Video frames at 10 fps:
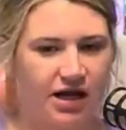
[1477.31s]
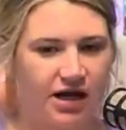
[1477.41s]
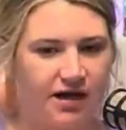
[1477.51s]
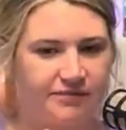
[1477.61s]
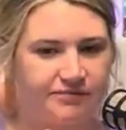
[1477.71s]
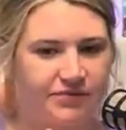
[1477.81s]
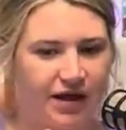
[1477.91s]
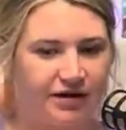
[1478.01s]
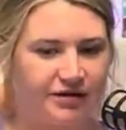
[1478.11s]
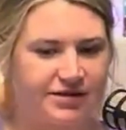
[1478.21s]
And
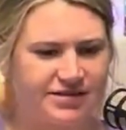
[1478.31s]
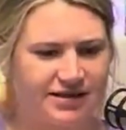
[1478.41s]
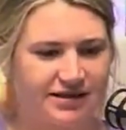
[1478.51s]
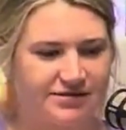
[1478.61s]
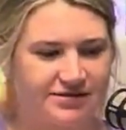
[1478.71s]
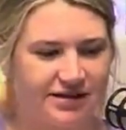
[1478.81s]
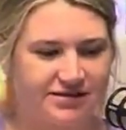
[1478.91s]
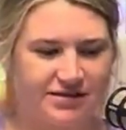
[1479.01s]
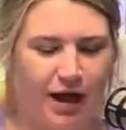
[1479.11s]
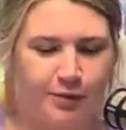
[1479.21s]
honestly,
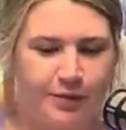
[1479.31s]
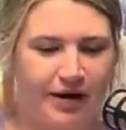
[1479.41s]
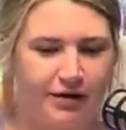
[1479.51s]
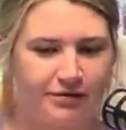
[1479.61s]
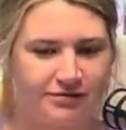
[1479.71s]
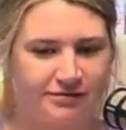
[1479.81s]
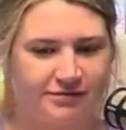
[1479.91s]
it's come about